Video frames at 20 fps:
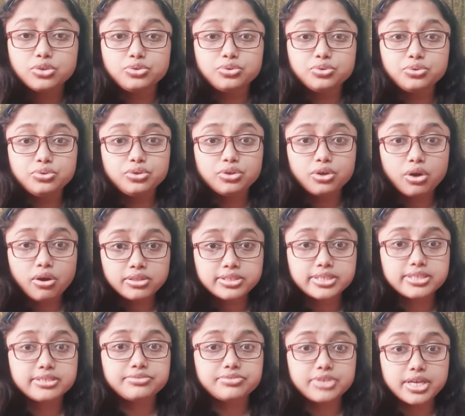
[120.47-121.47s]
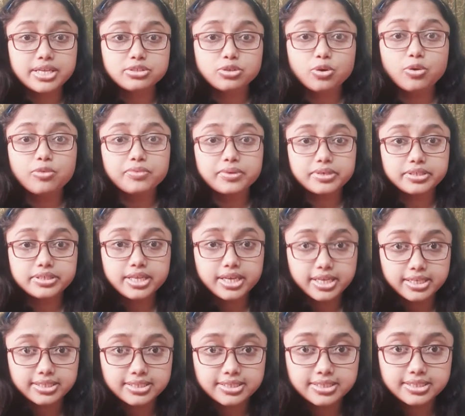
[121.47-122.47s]
Do not stress over
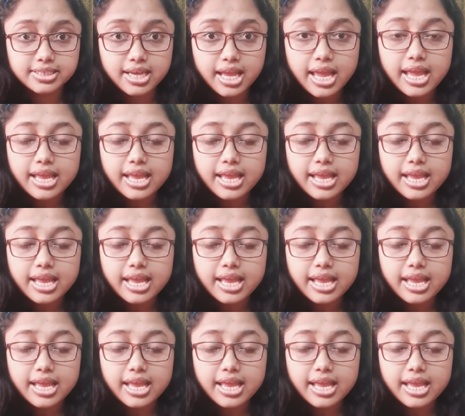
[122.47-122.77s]
this.